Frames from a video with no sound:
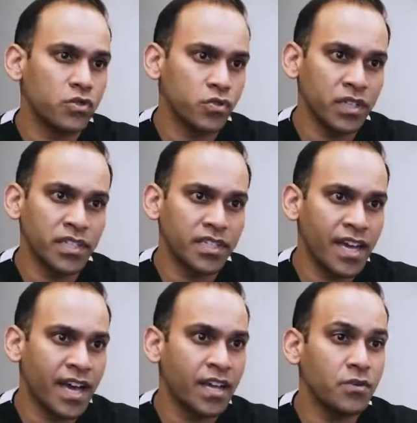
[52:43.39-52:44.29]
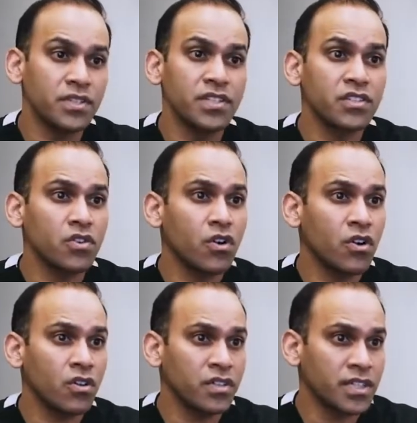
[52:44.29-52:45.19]
really sad. We see this
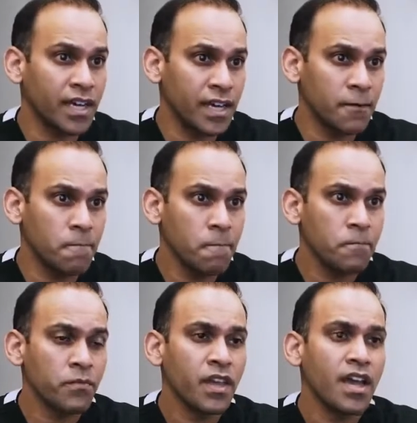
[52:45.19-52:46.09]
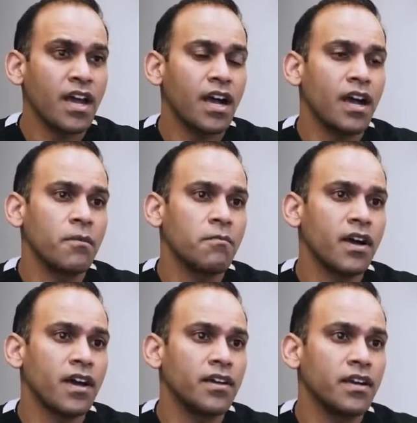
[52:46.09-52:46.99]
all the time. Mm-hmm.
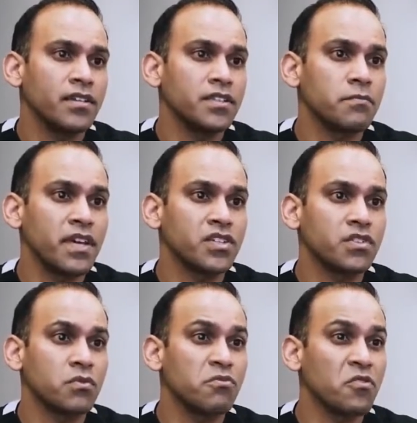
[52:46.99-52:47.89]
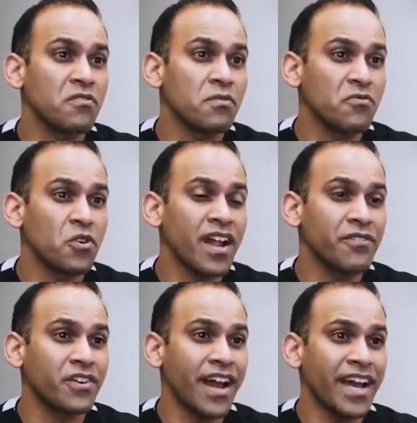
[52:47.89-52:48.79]
I see patients with before and
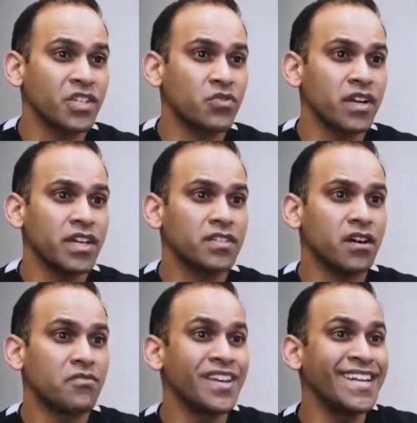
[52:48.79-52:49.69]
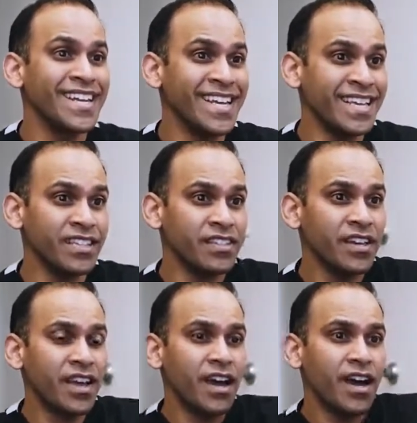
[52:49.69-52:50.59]
after X-rays of the knees,
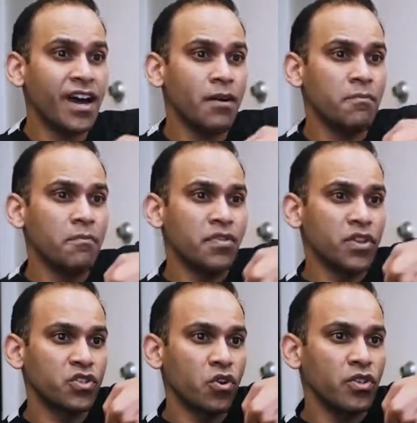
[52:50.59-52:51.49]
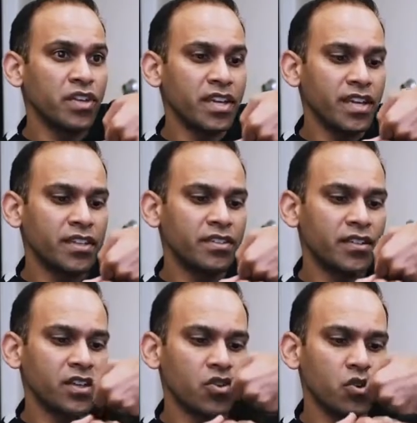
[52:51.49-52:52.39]
but they show the knees and
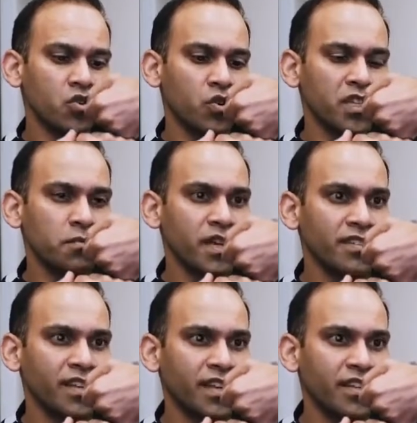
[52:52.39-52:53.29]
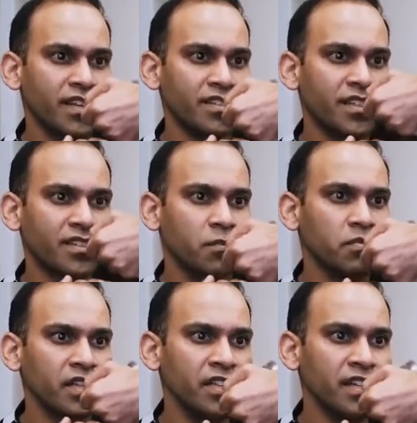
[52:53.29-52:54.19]
they show a joint space like this that's okay.
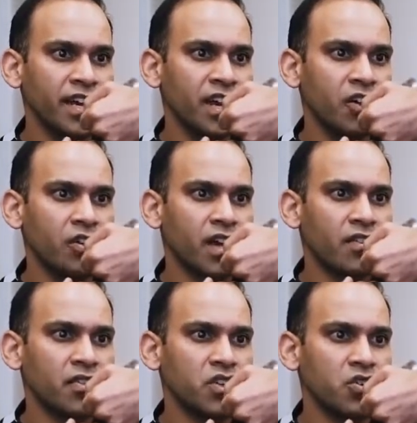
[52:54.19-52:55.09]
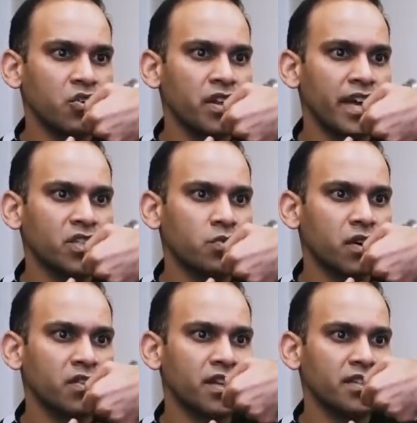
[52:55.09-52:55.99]
completely narrowed, and then they show the next
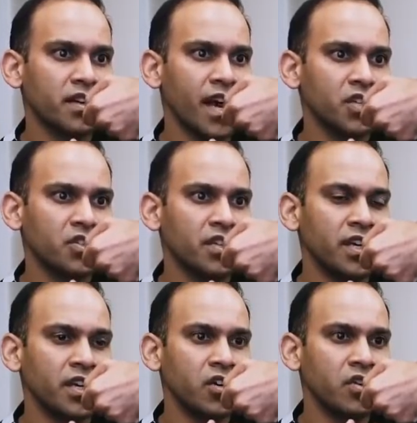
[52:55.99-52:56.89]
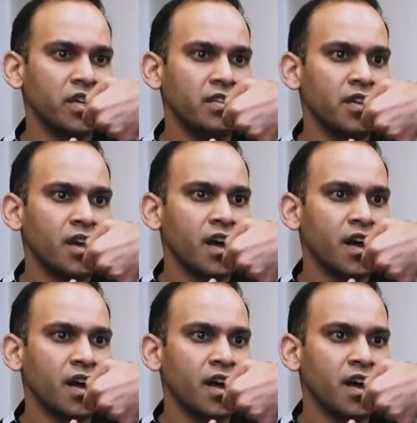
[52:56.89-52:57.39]
one that's actually increased,